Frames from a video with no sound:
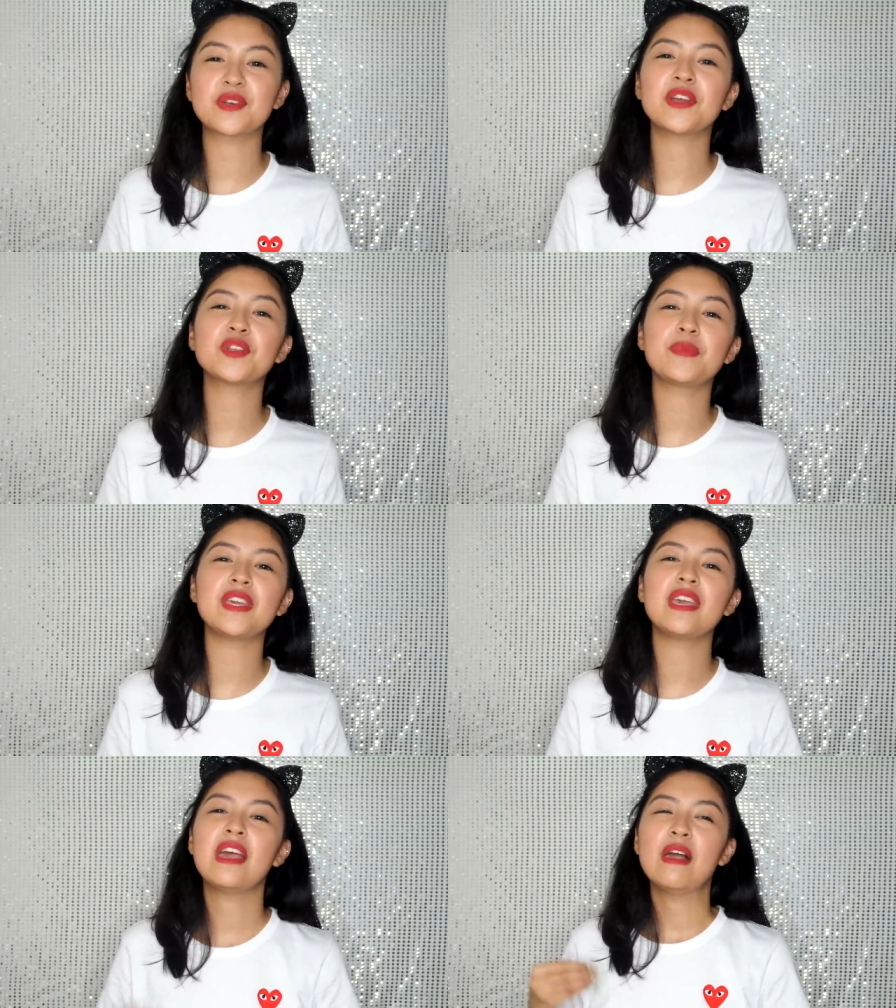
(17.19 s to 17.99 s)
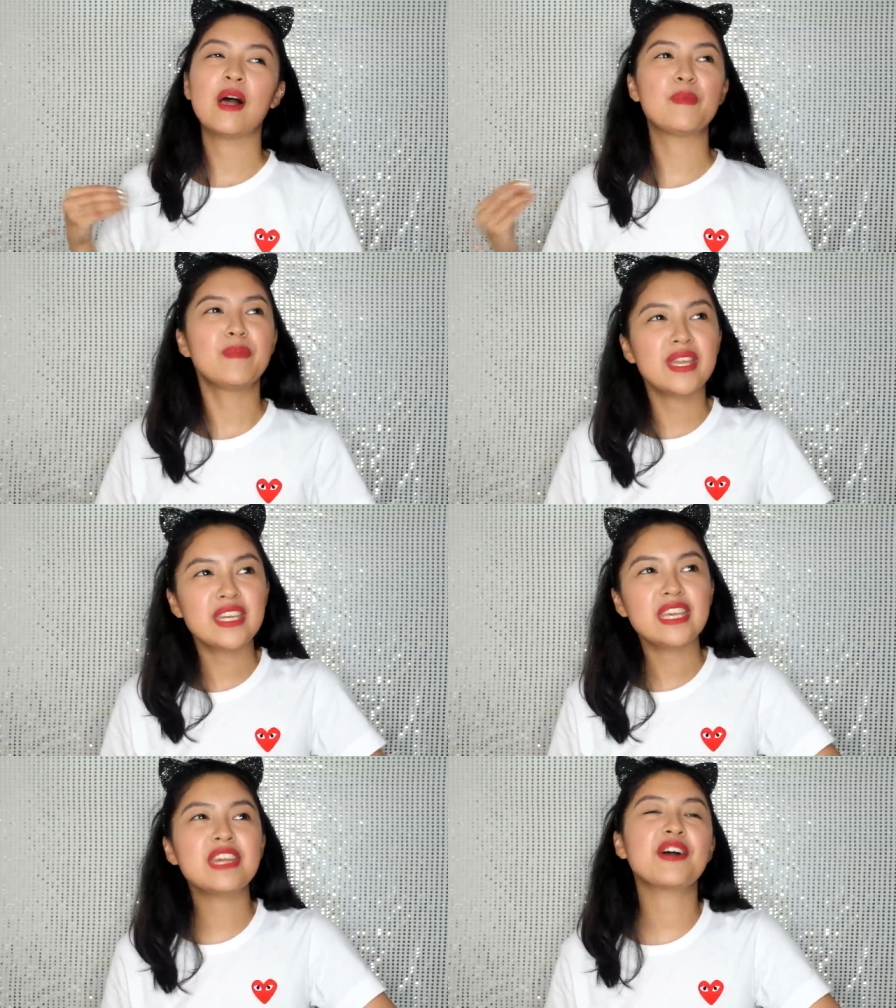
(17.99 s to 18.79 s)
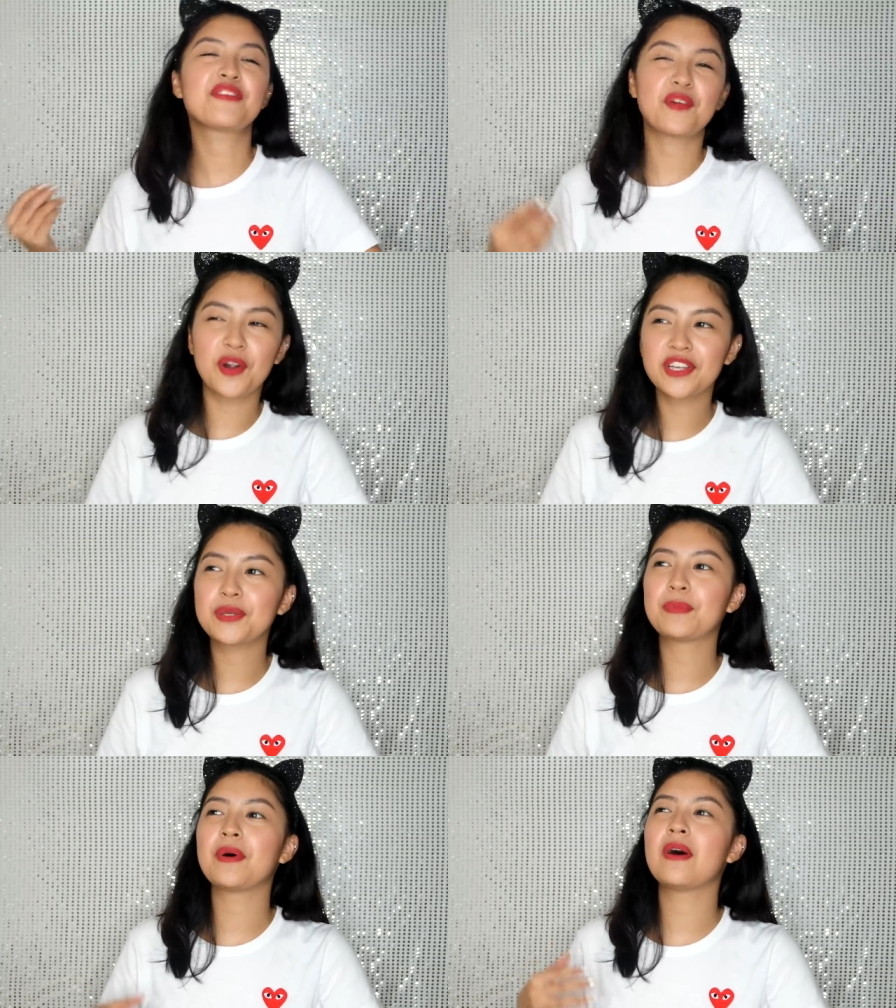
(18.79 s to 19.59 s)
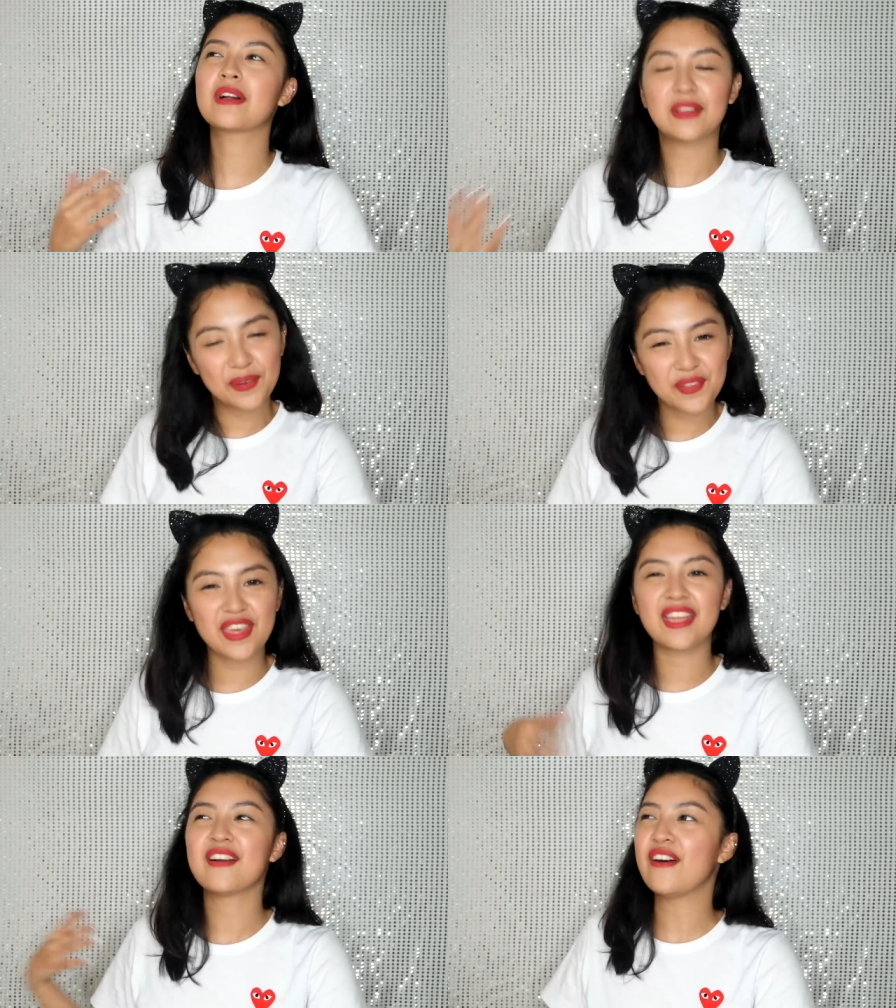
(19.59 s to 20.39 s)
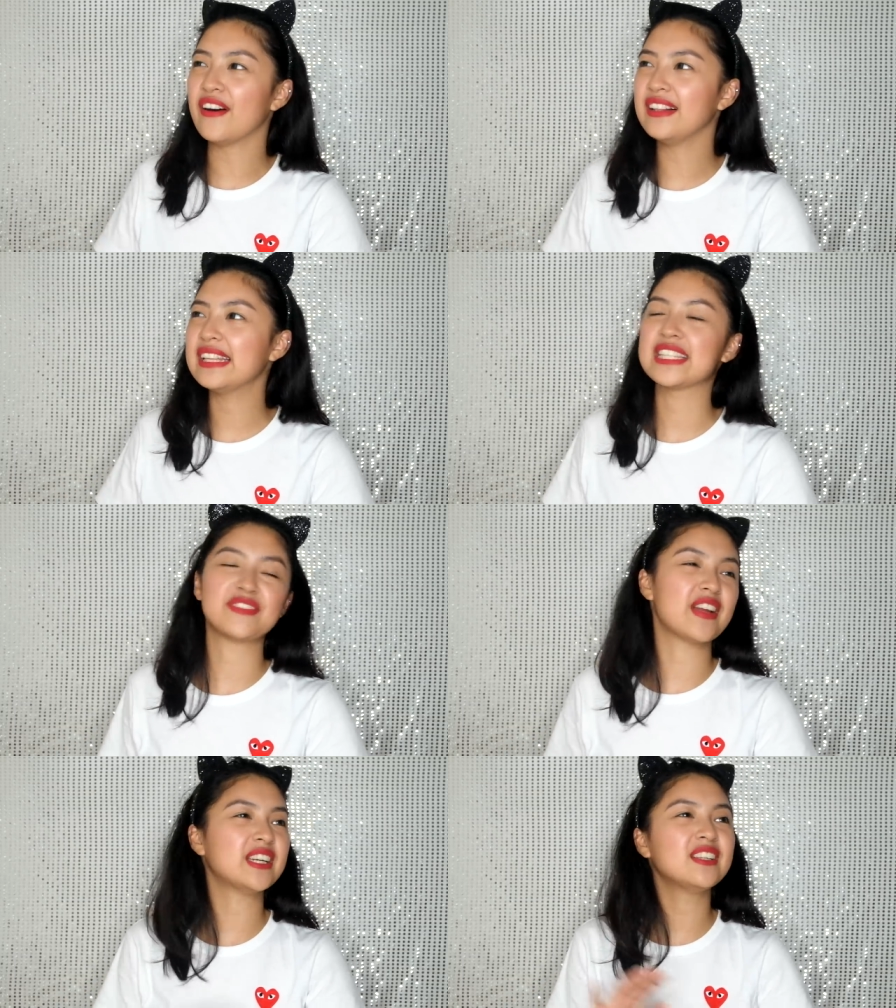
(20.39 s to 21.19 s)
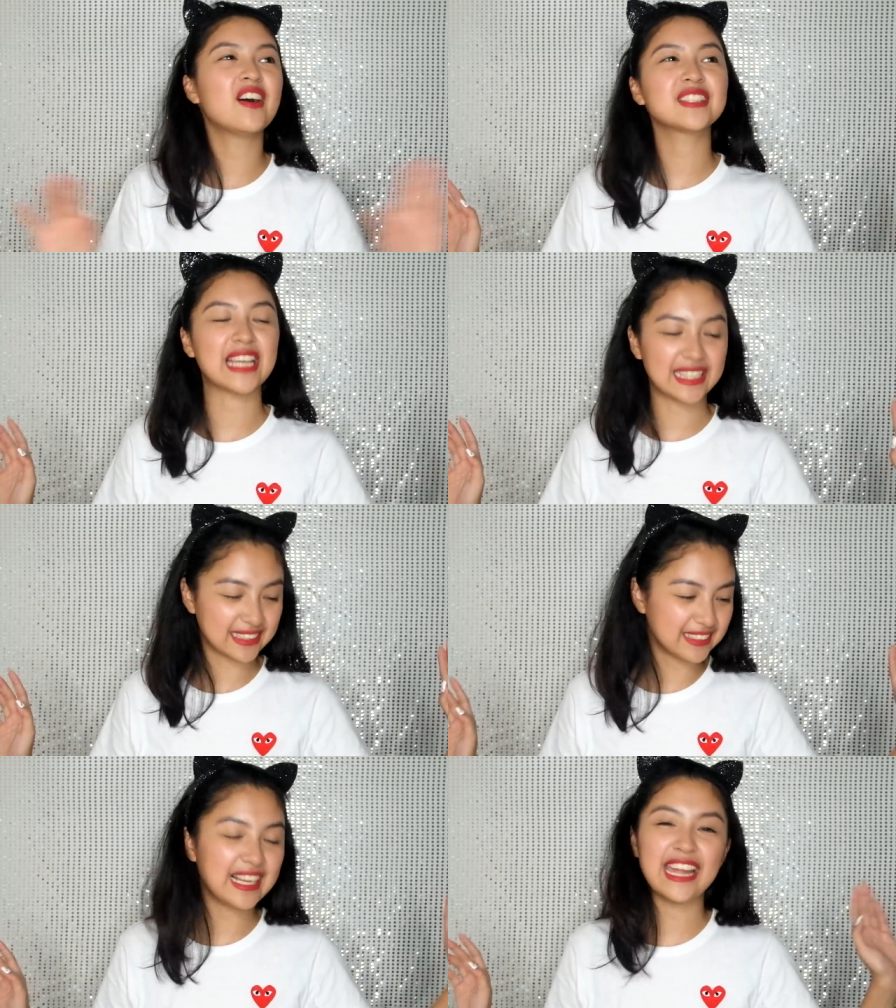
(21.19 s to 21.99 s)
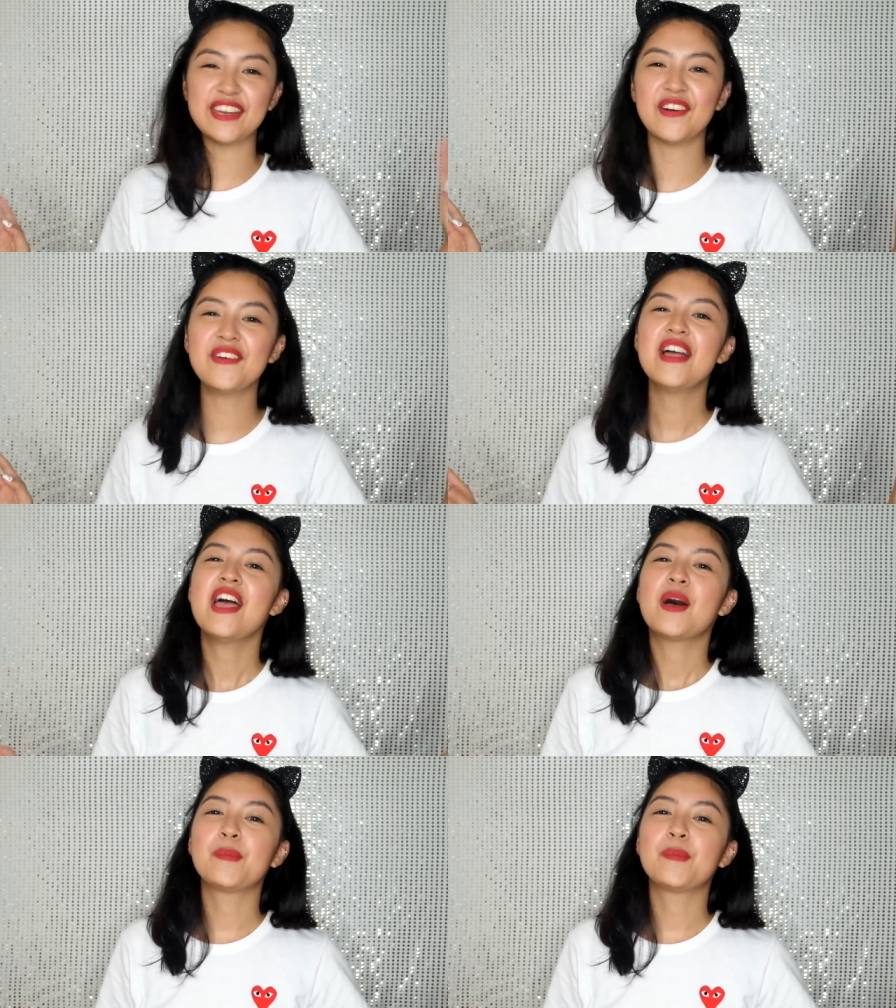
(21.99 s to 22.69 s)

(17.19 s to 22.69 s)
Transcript: It's going to be a mini affordable clothing haul. It's a very long title, I know.